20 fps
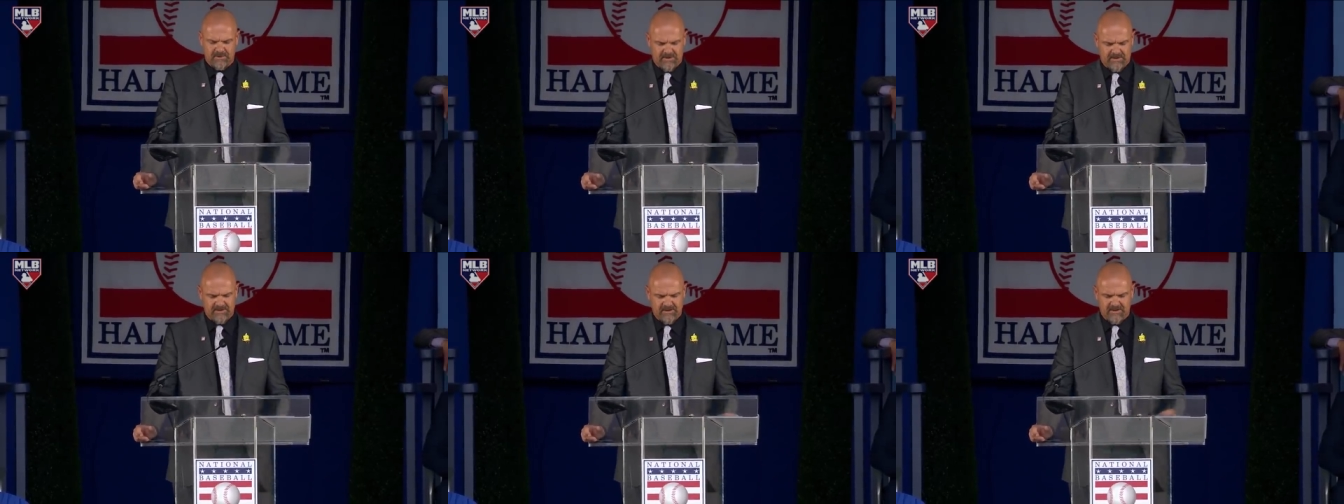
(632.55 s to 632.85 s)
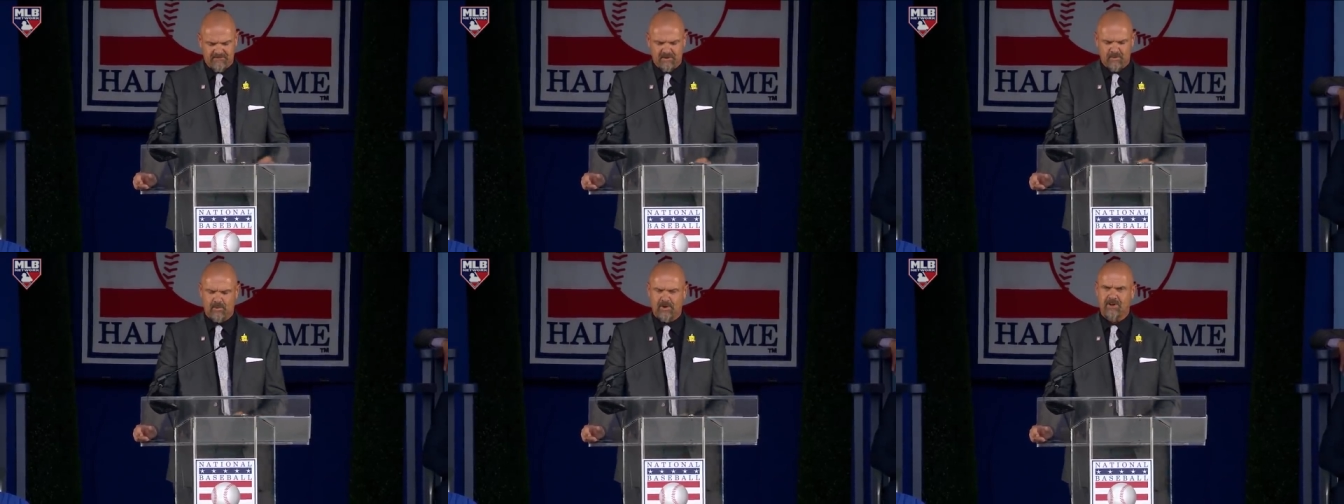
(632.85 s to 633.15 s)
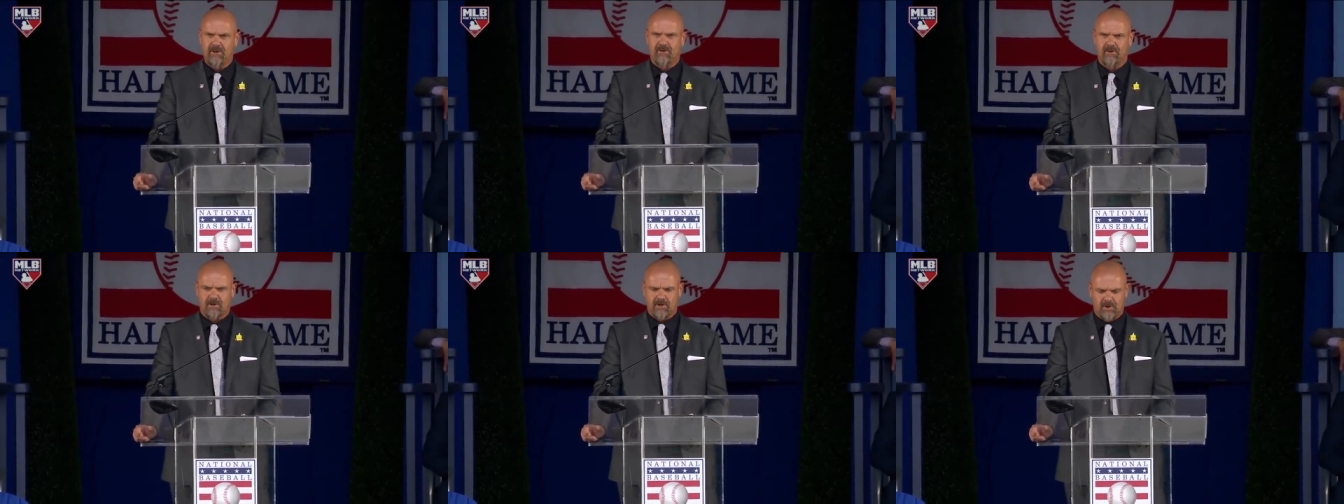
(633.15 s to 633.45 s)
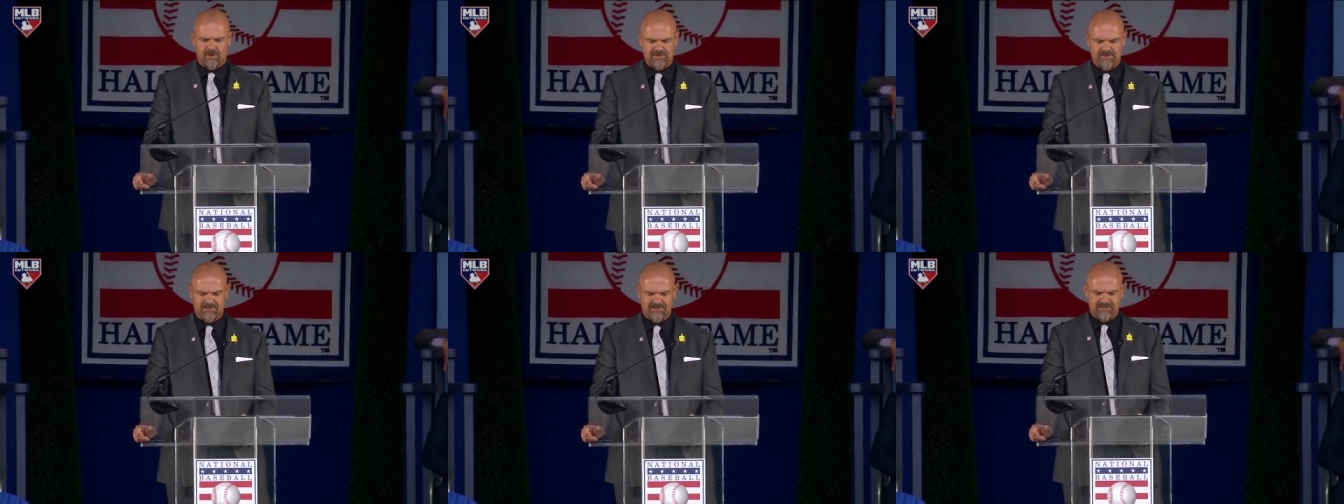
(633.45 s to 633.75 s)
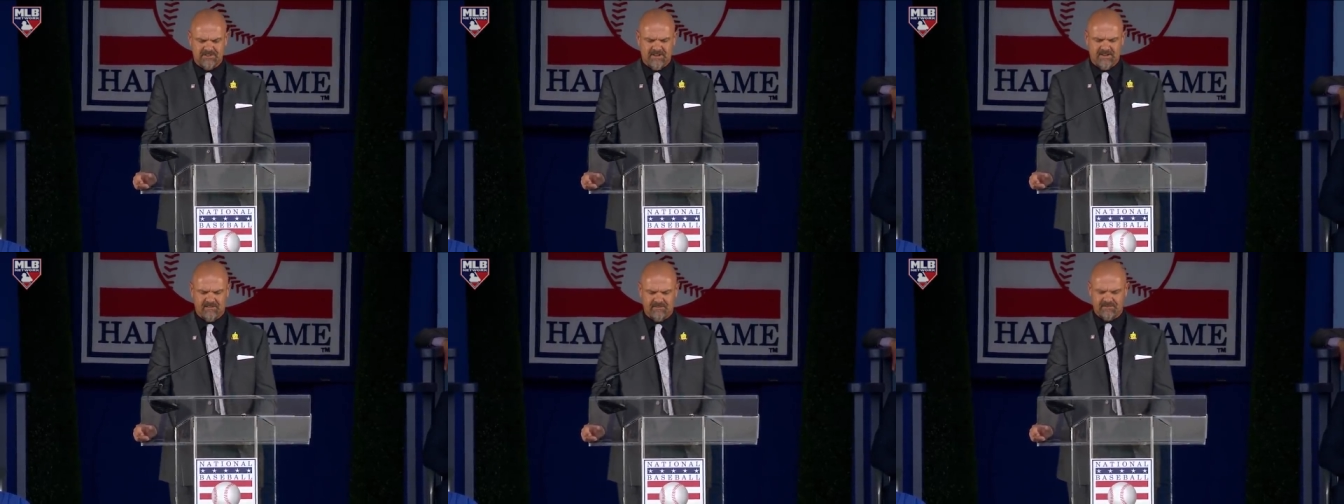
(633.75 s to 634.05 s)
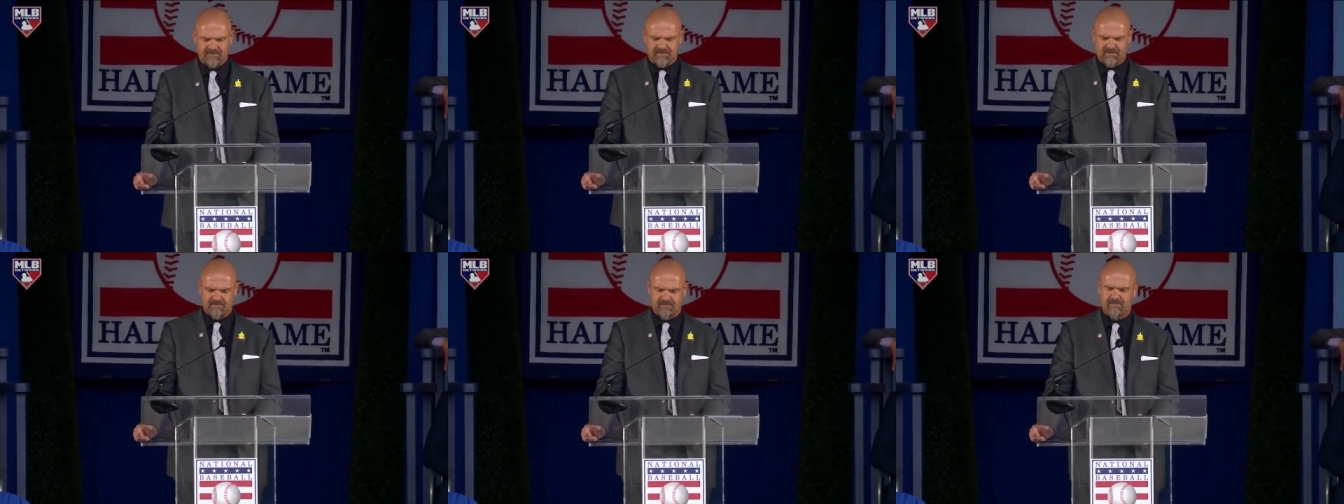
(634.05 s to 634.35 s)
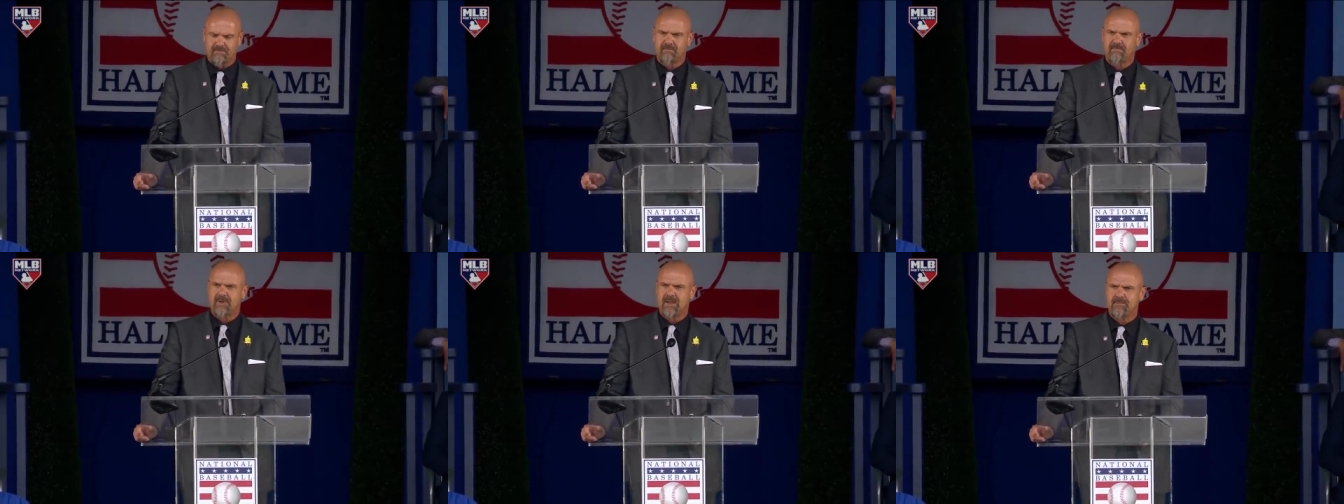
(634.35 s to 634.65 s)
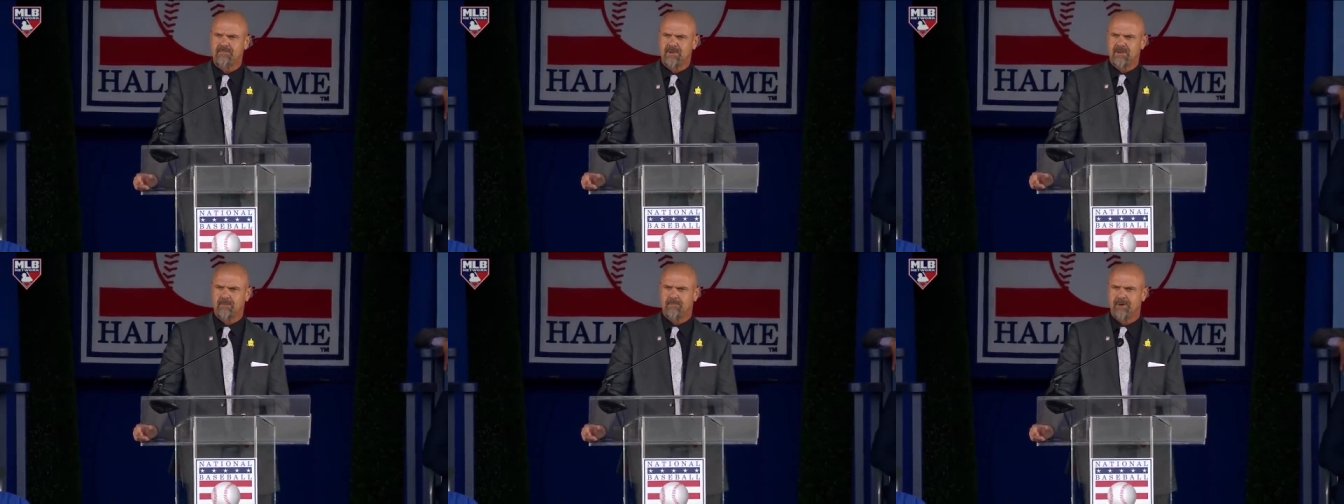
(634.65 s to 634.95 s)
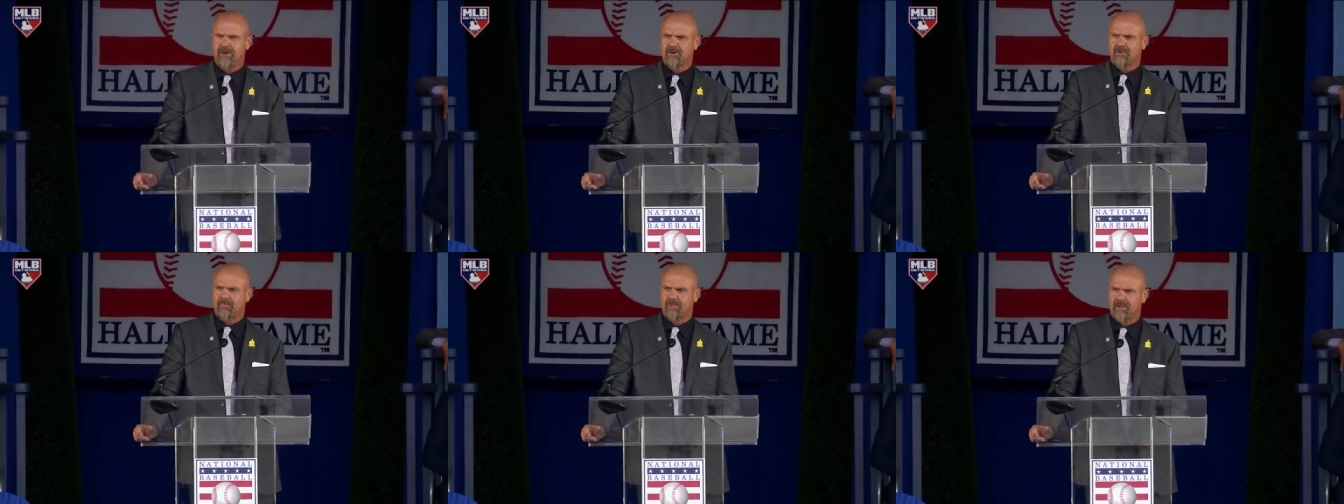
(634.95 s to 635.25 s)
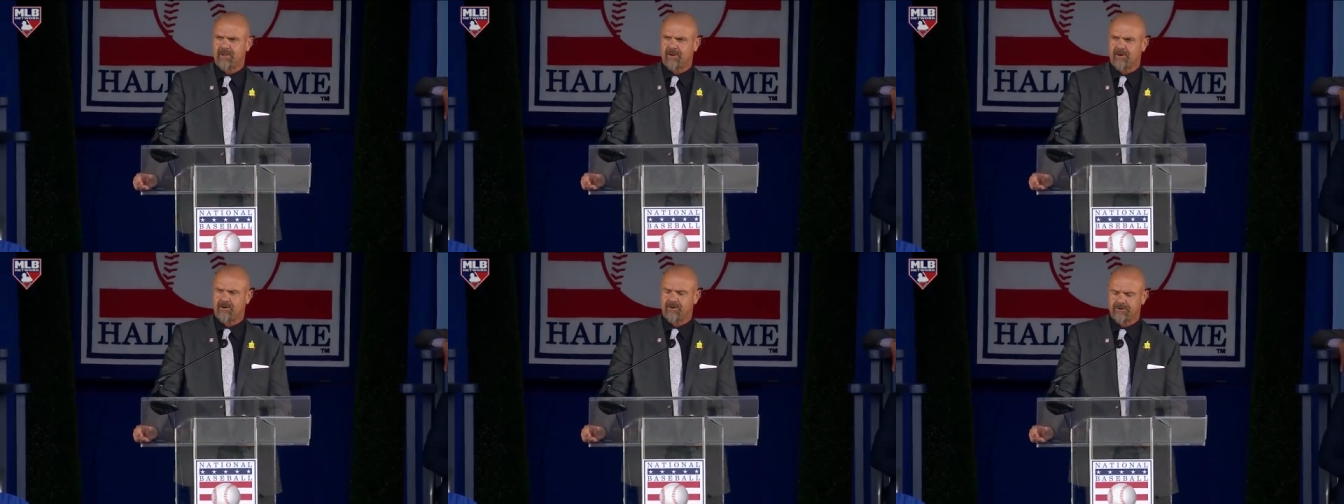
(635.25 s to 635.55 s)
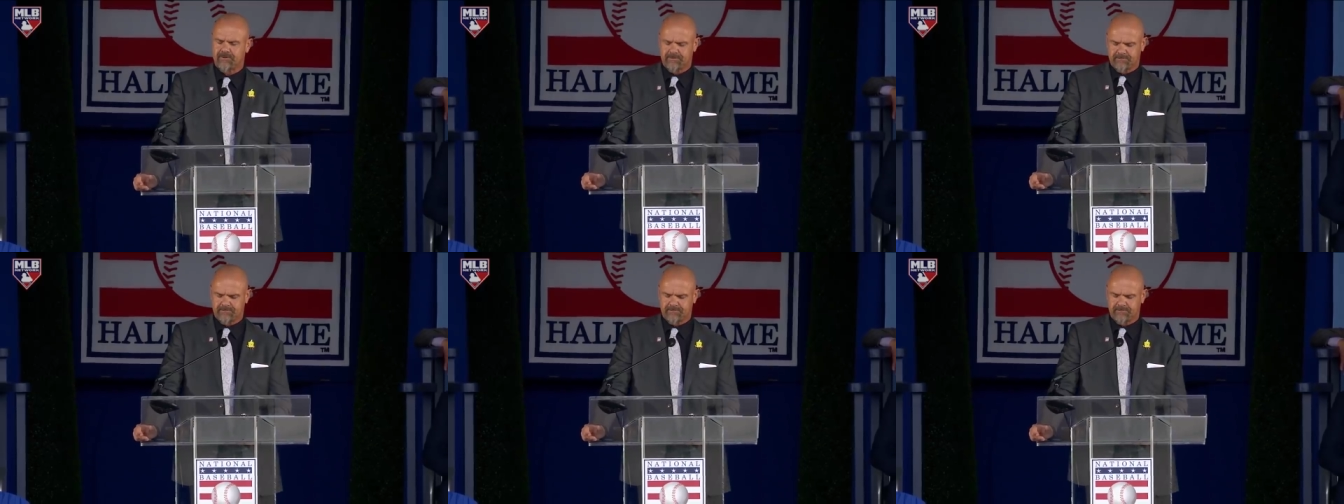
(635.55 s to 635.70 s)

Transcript: and every one of your coaching staffs made me a better player.